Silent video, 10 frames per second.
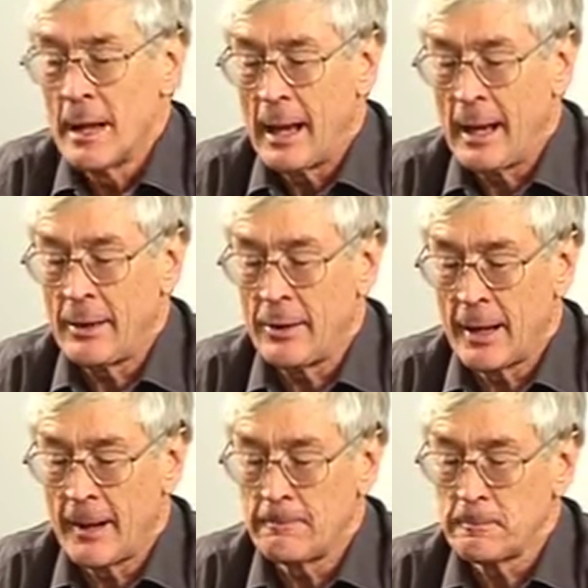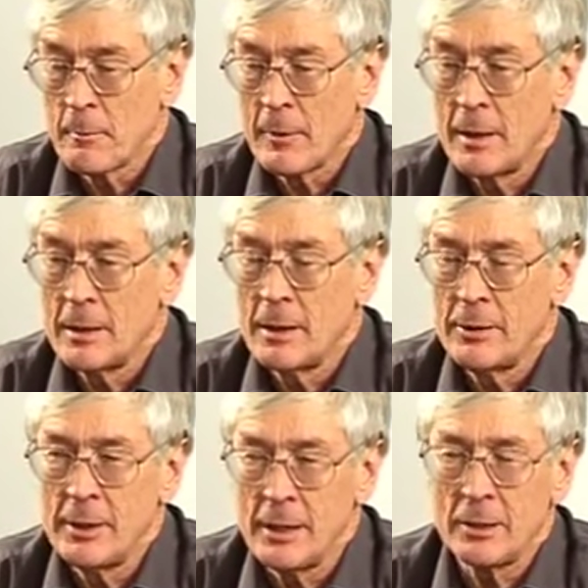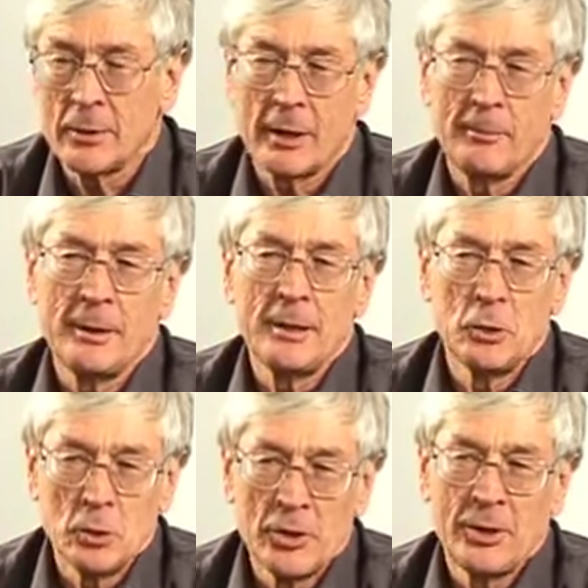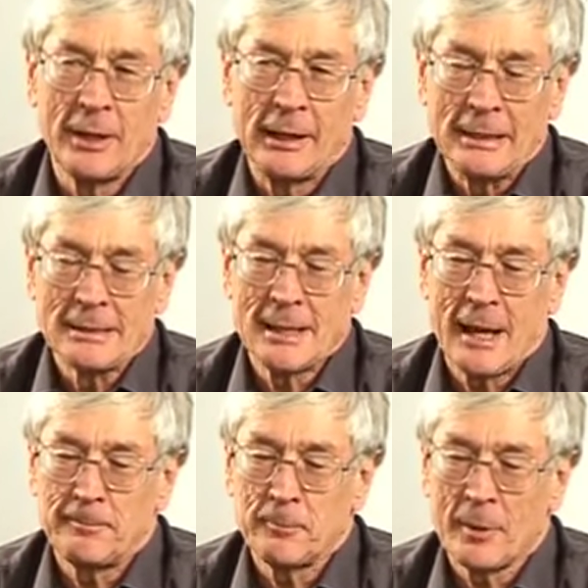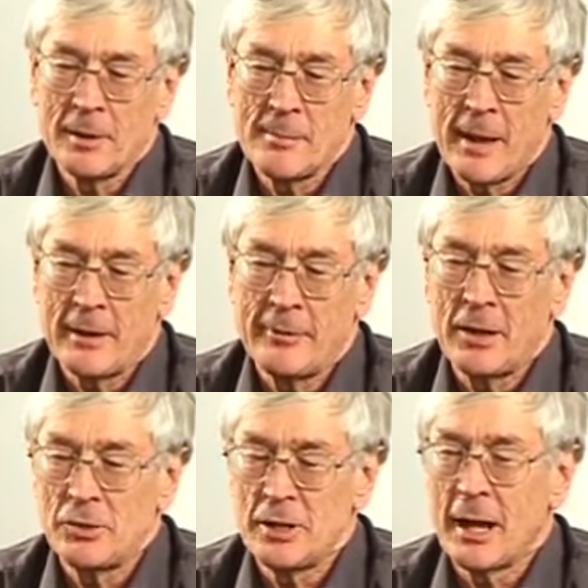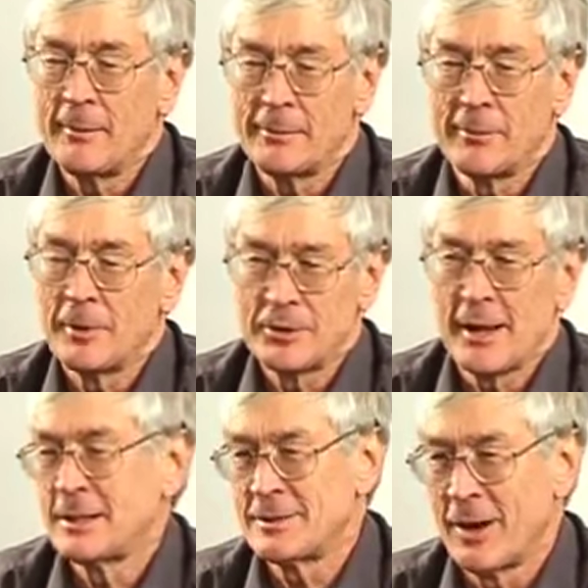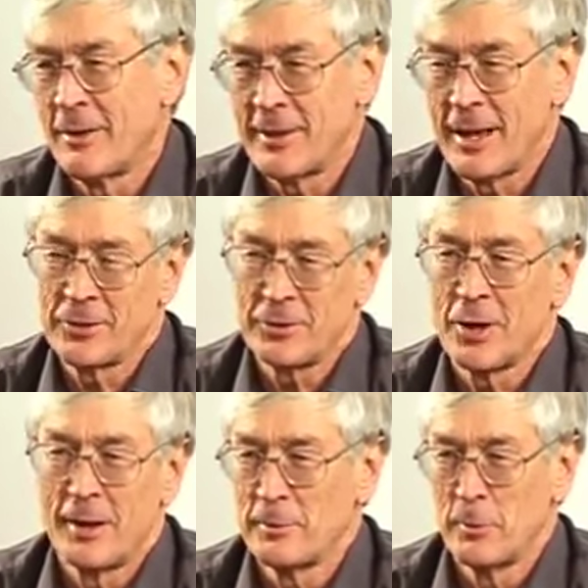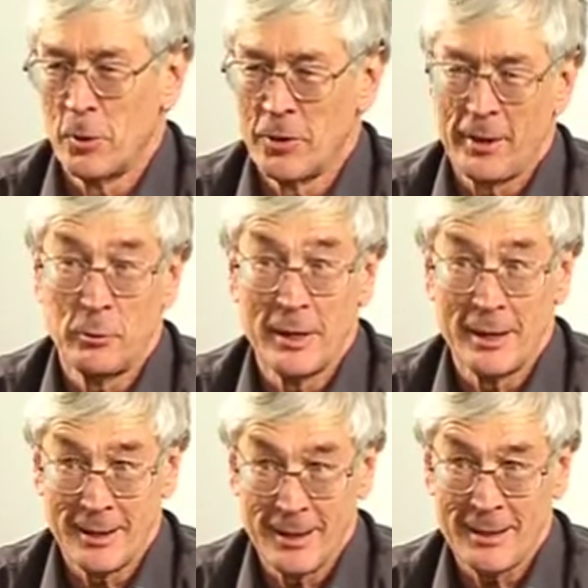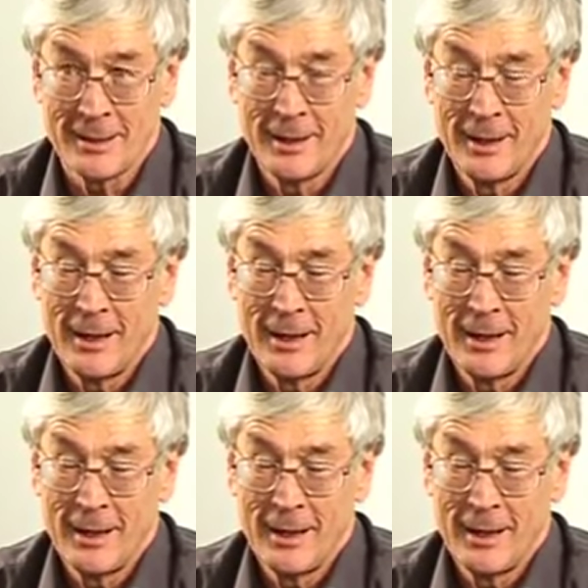And uh, the incredibly good thing is that the amount of energy coming from the sun is 5,000 times more than we need.